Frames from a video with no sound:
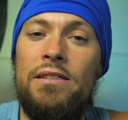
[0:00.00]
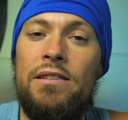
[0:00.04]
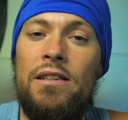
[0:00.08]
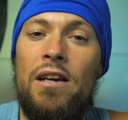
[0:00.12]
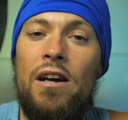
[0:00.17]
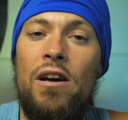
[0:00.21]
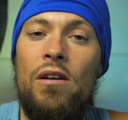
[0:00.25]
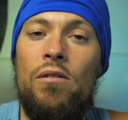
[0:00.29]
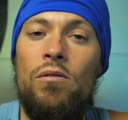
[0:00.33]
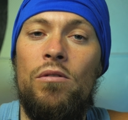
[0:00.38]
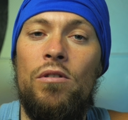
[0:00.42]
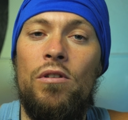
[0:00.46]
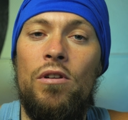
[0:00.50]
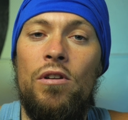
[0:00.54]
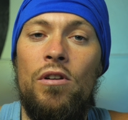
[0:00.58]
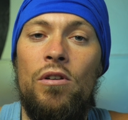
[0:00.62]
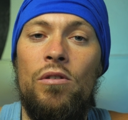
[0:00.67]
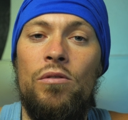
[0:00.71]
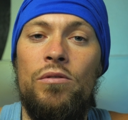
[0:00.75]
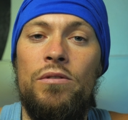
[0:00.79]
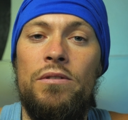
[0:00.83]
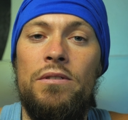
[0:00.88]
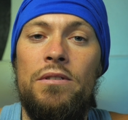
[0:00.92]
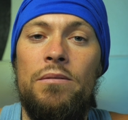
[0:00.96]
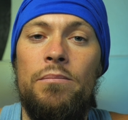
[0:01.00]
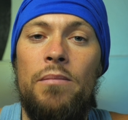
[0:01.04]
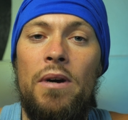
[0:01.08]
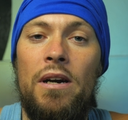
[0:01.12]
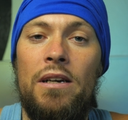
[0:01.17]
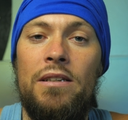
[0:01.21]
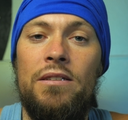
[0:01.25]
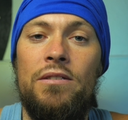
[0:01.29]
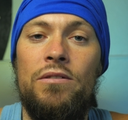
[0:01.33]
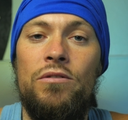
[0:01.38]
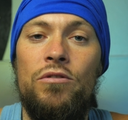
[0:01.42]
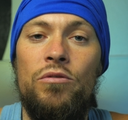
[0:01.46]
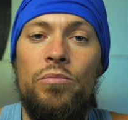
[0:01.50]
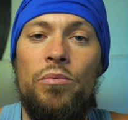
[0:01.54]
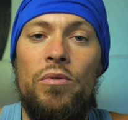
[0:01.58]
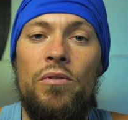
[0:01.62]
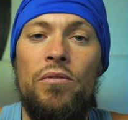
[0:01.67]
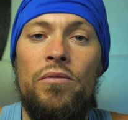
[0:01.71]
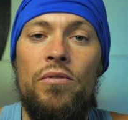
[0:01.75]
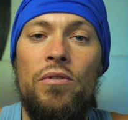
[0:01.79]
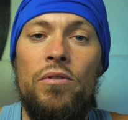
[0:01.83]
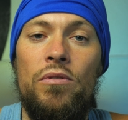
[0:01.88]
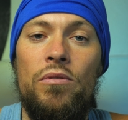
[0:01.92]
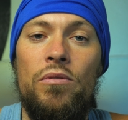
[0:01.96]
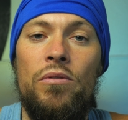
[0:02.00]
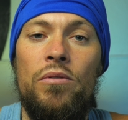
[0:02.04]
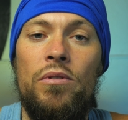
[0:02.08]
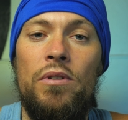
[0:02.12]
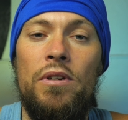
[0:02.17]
how close the Max Super View